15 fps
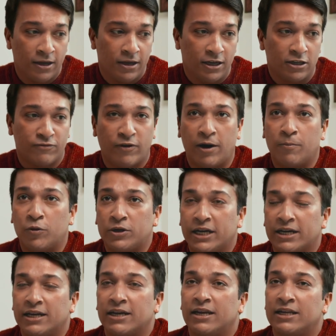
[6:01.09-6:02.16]
it's far more
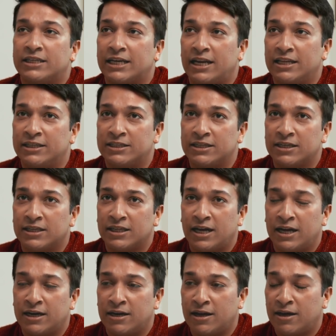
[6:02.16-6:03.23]
technically challenging
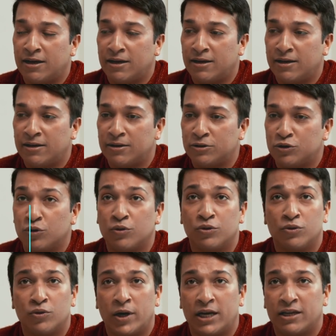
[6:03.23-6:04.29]
than Cho
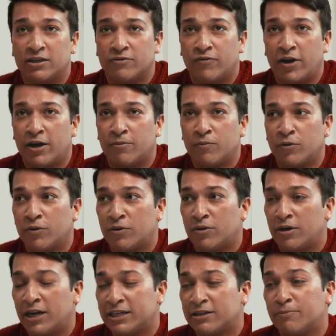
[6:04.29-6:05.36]
Oyu, and it's far more
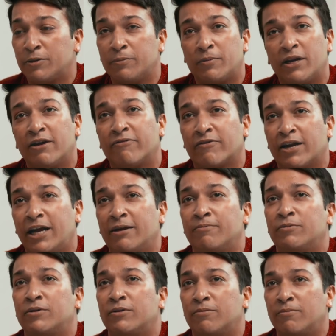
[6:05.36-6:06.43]
lesser people have
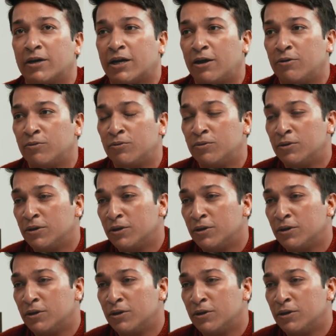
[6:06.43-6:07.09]
climbed Makalu.